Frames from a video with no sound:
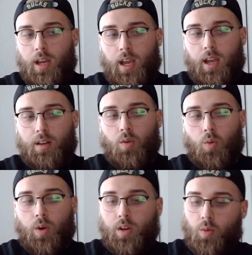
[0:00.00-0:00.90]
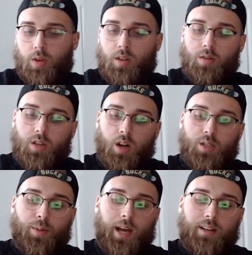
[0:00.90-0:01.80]
And when those
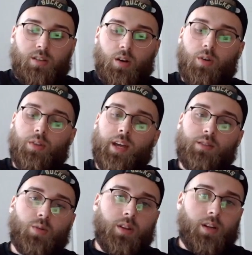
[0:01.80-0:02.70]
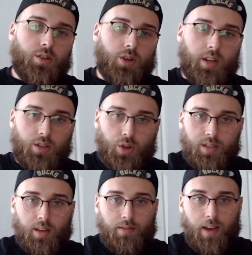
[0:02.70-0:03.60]
cards plateau, that's where their
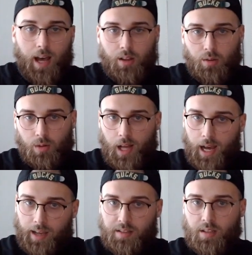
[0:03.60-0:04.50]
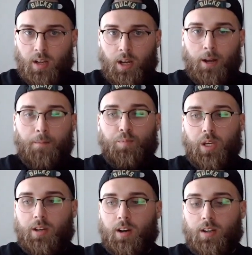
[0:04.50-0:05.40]
intrinsic value lies.
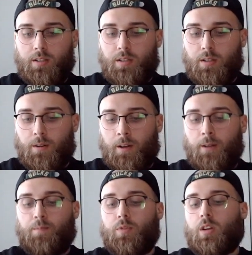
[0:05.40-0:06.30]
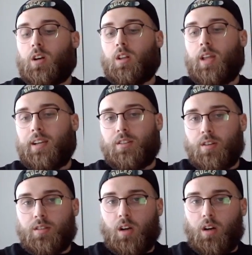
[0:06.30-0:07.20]
Because
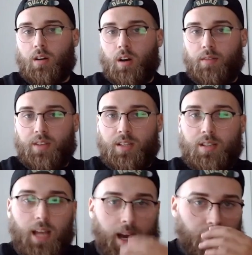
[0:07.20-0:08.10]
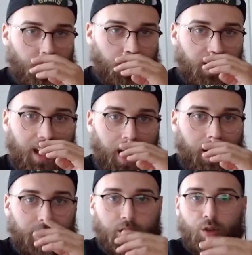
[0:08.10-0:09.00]
collectors of this stature that
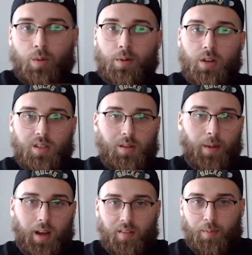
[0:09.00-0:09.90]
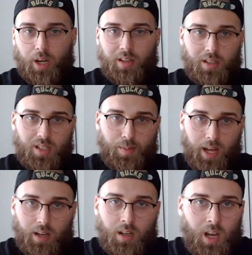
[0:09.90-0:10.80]
have exuberant amount of money to
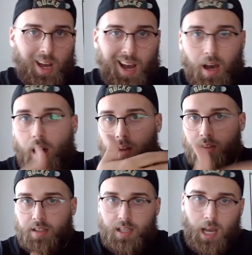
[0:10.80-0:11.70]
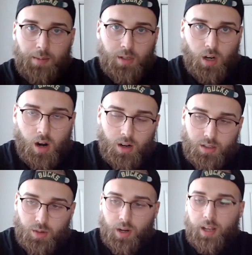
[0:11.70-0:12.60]
spend on these types of
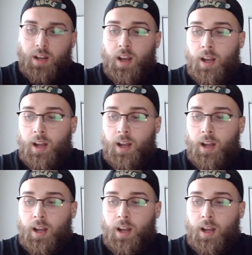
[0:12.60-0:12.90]
cards, right,